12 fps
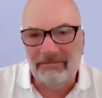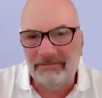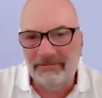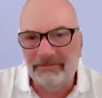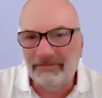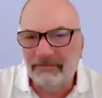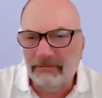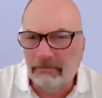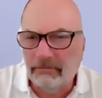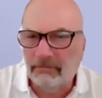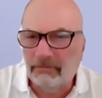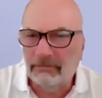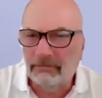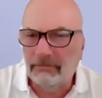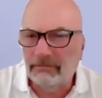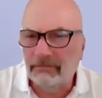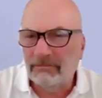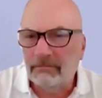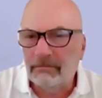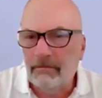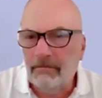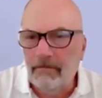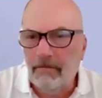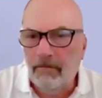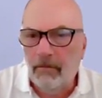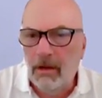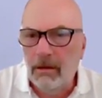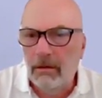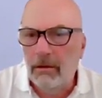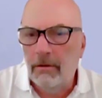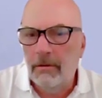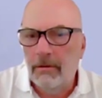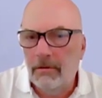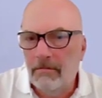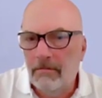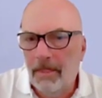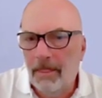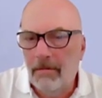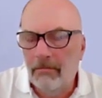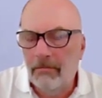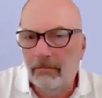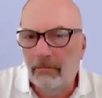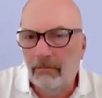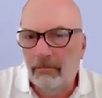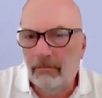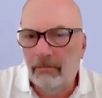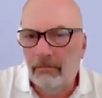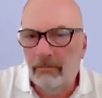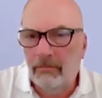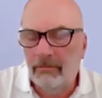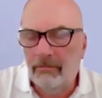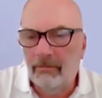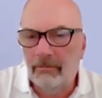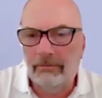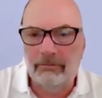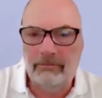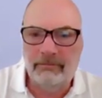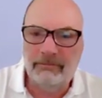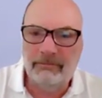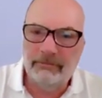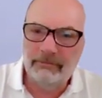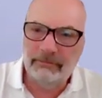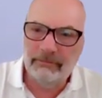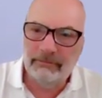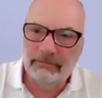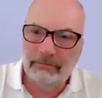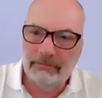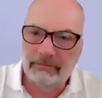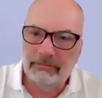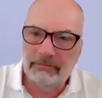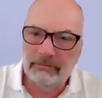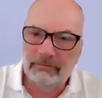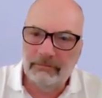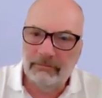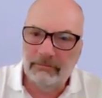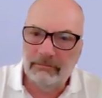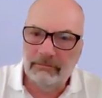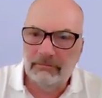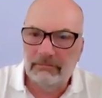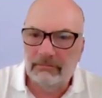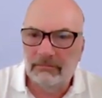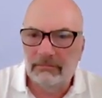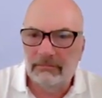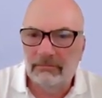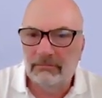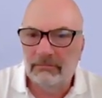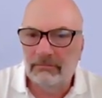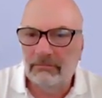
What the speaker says: This person isn't speaking.